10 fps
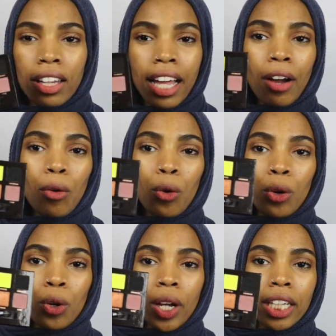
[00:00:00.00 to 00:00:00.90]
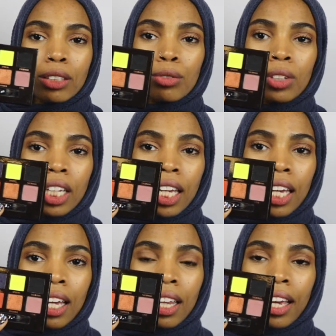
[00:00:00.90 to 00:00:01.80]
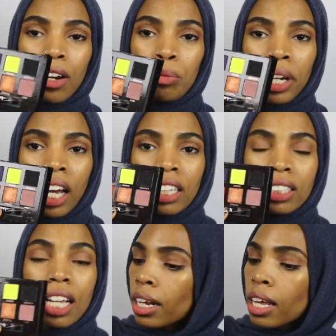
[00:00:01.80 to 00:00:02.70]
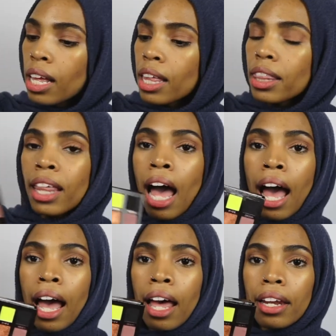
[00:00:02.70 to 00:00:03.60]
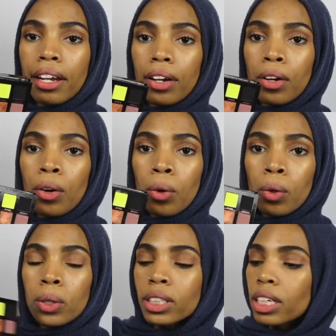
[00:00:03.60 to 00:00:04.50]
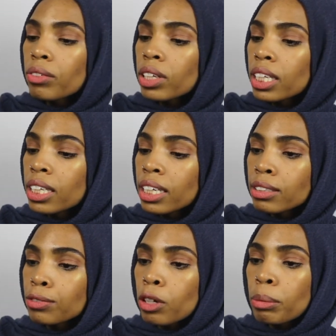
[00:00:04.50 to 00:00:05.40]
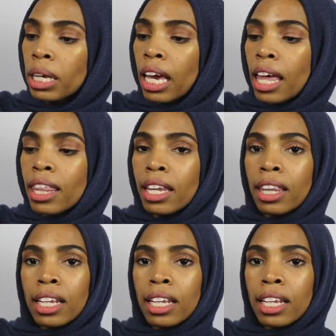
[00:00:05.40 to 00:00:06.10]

That coral is really like, oh my gosh, that gold really does it for me. And then